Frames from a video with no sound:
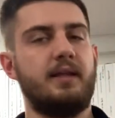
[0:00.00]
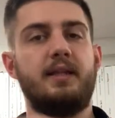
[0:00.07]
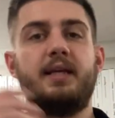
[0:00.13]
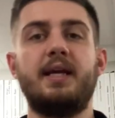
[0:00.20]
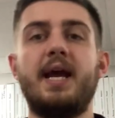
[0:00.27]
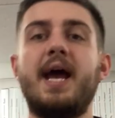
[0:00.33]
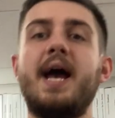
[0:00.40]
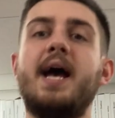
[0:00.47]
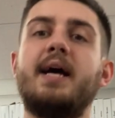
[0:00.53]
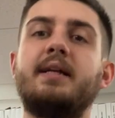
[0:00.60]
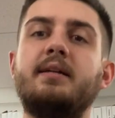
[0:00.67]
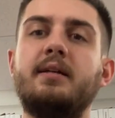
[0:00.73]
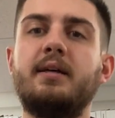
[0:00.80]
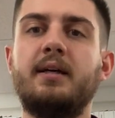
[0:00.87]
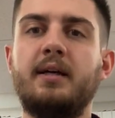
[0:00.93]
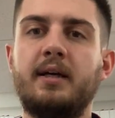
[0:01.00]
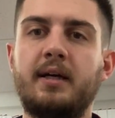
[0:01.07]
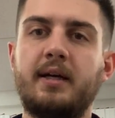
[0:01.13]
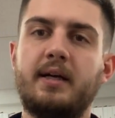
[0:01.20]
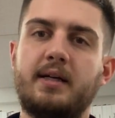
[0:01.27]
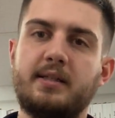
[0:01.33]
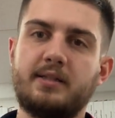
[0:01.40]
The end
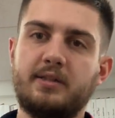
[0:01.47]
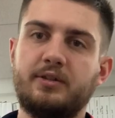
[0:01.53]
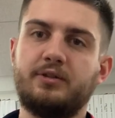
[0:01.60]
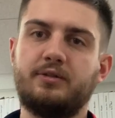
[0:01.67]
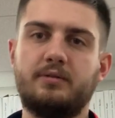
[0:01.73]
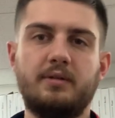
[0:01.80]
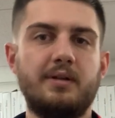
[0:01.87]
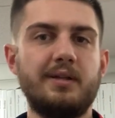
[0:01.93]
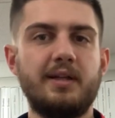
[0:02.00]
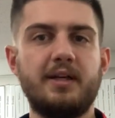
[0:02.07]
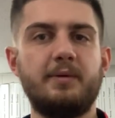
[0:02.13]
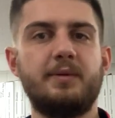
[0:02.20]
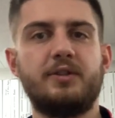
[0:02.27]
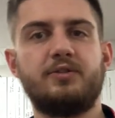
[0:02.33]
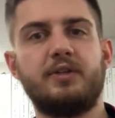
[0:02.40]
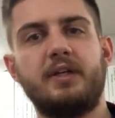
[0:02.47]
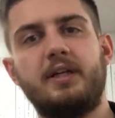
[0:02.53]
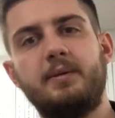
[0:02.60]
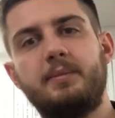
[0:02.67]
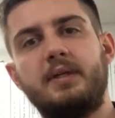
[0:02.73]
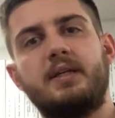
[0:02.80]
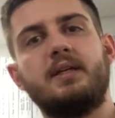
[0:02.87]
is a little bit
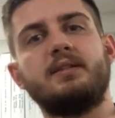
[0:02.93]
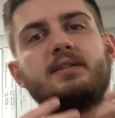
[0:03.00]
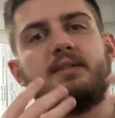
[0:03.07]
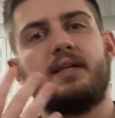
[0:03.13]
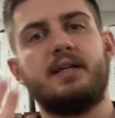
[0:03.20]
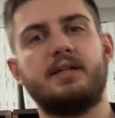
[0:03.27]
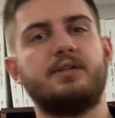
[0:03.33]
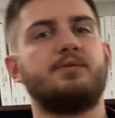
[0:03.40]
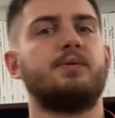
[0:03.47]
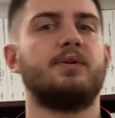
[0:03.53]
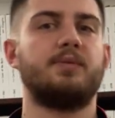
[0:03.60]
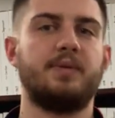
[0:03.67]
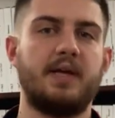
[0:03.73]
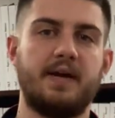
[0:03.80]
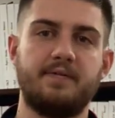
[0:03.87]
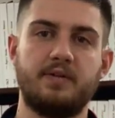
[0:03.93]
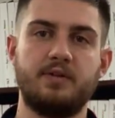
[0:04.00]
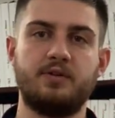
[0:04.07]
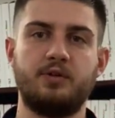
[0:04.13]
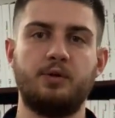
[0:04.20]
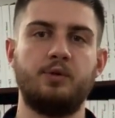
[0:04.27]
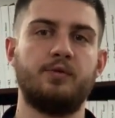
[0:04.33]
tricky because that is where we have the
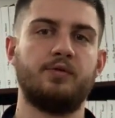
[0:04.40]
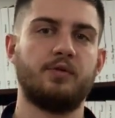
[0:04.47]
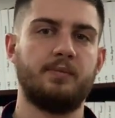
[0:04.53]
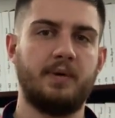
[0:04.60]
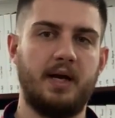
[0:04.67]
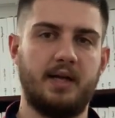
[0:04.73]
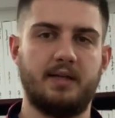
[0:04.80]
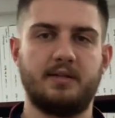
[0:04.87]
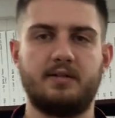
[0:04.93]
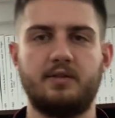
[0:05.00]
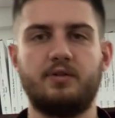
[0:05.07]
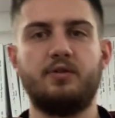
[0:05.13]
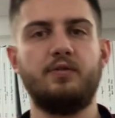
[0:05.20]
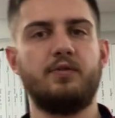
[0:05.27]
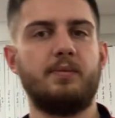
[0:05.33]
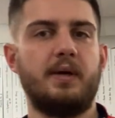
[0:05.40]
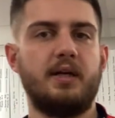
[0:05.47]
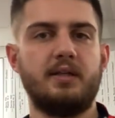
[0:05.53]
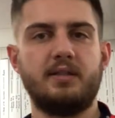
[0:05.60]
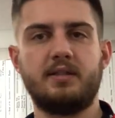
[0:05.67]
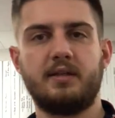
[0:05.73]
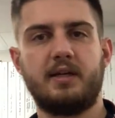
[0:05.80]
2 fermatas. The 2
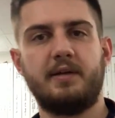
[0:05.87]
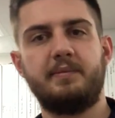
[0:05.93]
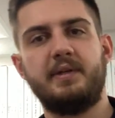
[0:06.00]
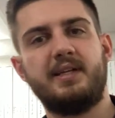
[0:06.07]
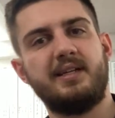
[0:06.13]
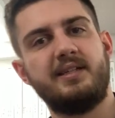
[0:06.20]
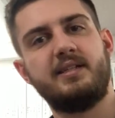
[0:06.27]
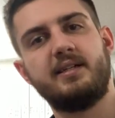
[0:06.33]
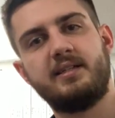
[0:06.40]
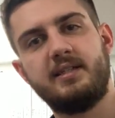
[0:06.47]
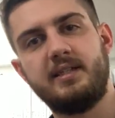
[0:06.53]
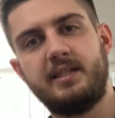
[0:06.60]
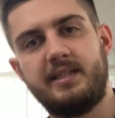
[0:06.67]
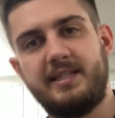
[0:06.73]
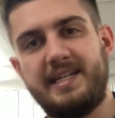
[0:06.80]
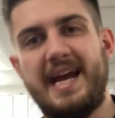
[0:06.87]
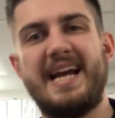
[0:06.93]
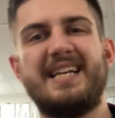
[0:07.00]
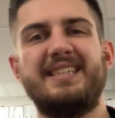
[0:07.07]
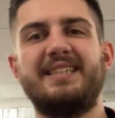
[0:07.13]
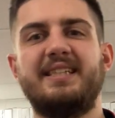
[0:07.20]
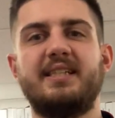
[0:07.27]
fermatas can be conducted
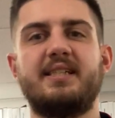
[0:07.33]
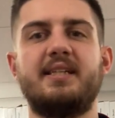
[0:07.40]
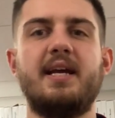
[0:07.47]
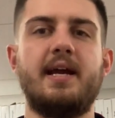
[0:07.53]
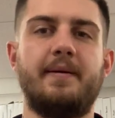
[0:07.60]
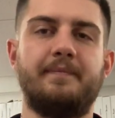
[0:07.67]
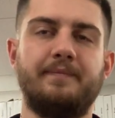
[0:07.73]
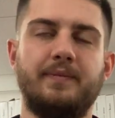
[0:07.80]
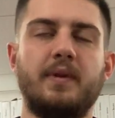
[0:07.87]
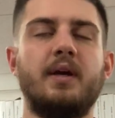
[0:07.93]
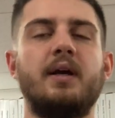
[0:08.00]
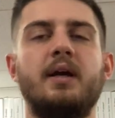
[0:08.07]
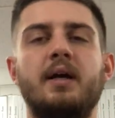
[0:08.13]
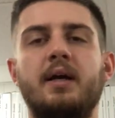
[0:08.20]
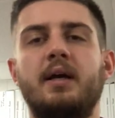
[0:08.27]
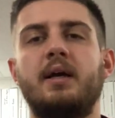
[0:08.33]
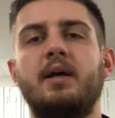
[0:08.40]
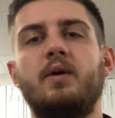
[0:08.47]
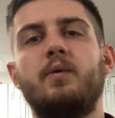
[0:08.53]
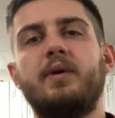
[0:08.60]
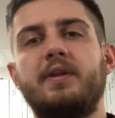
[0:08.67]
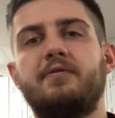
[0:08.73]
exactly the same
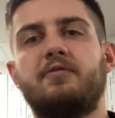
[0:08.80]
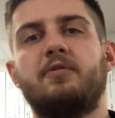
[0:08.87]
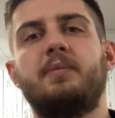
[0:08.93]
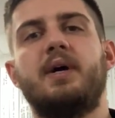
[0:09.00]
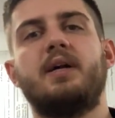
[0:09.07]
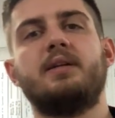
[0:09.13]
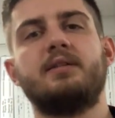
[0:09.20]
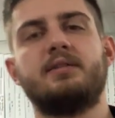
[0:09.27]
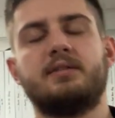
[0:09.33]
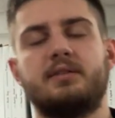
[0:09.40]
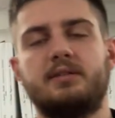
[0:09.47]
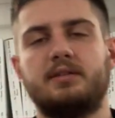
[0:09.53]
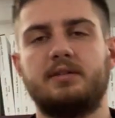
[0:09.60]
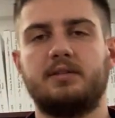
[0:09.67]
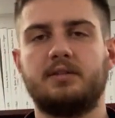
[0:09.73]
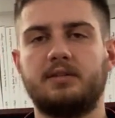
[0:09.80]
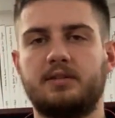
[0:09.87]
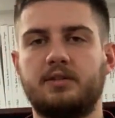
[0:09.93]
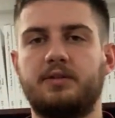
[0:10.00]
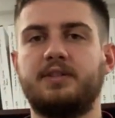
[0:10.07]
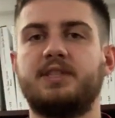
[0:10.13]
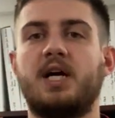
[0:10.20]
with fermatas.
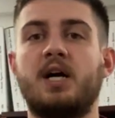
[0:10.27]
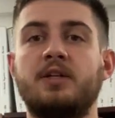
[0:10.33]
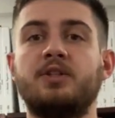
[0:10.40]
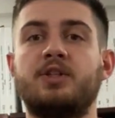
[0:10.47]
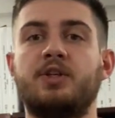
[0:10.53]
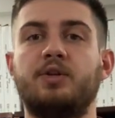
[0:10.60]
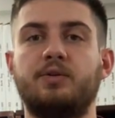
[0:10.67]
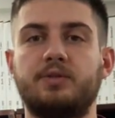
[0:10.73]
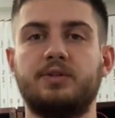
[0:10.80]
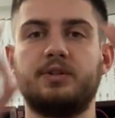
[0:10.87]
So it's on 2.